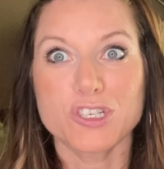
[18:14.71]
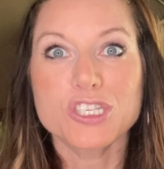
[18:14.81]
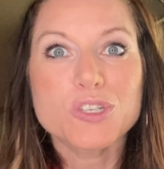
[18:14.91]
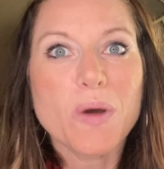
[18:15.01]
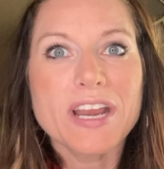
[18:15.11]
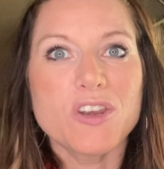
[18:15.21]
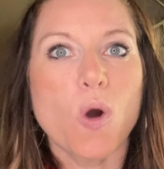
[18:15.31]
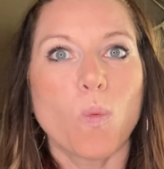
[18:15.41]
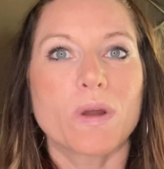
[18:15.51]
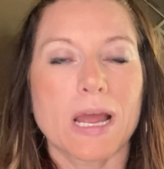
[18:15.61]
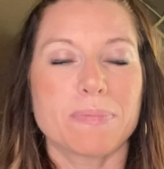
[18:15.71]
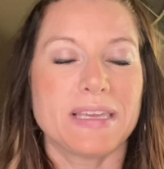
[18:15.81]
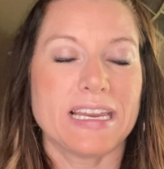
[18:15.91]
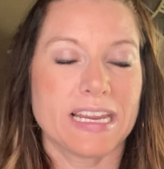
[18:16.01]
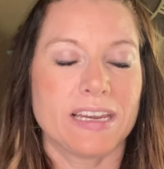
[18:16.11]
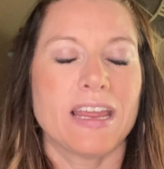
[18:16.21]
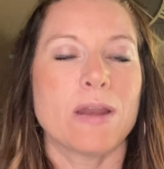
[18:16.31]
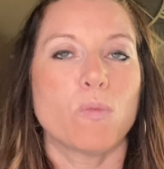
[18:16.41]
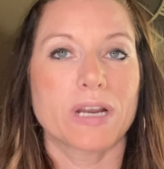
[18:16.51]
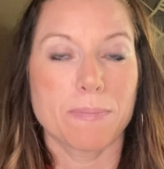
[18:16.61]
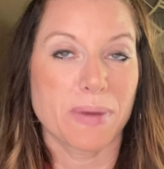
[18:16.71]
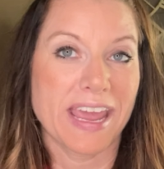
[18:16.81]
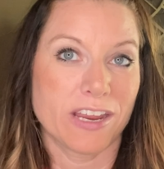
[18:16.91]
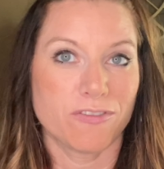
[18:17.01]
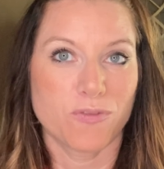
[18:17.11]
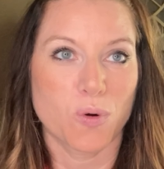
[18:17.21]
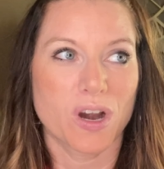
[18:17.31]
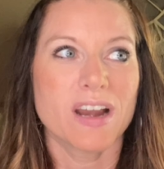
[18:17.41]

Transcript: just so I know what I'm getting and what I'm paying for.